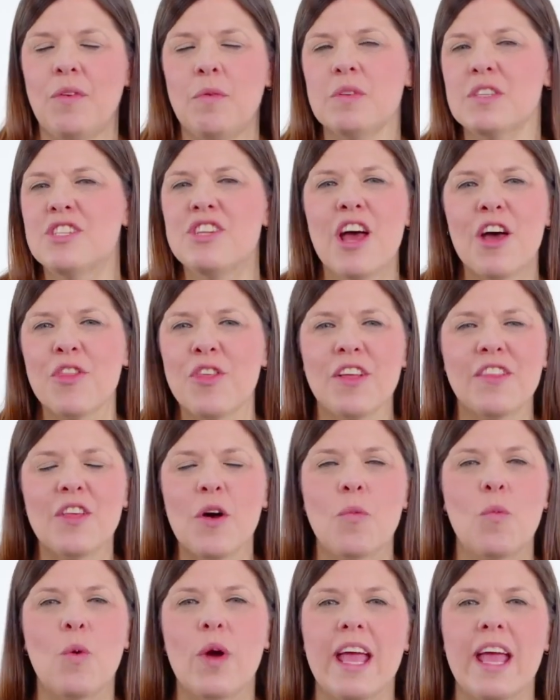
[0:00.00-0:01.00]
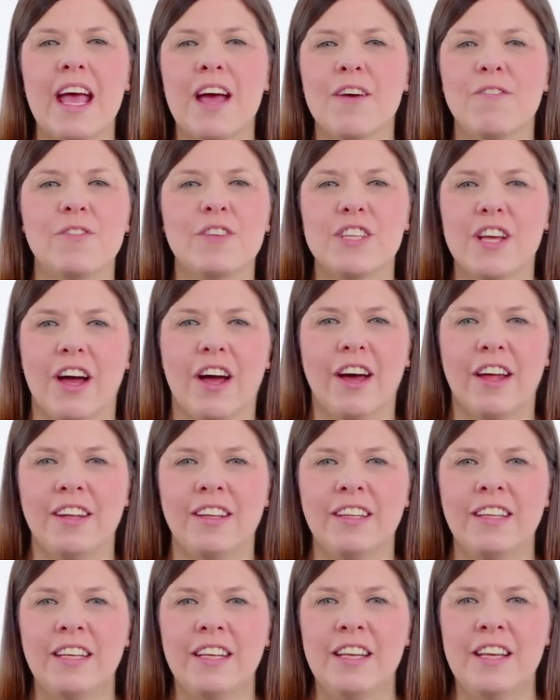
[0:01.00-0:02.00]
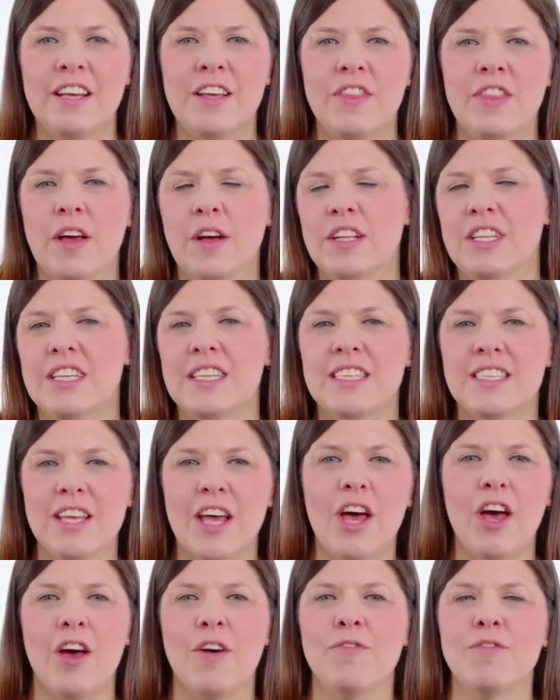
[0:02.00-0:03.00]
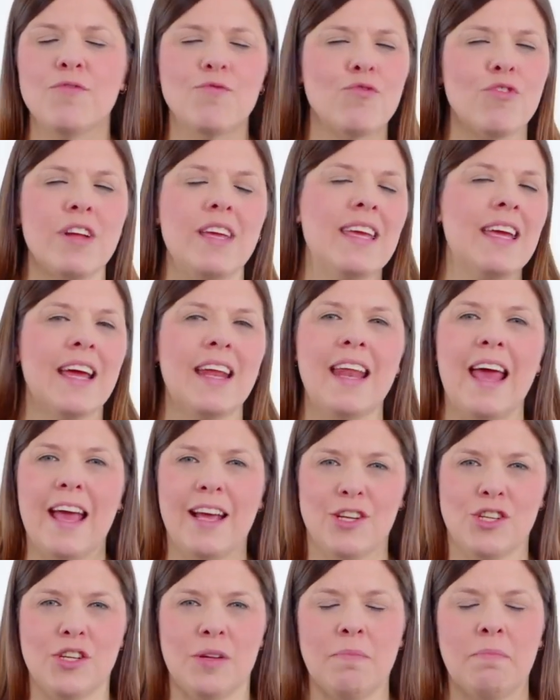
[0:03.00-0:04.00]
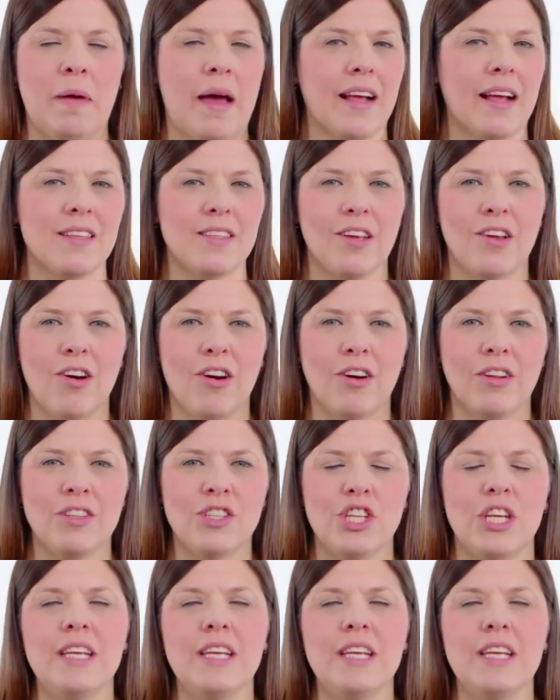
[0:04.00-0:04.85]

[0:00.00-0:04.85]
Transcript: There was nothing that we have done that deserved reconnection back to God.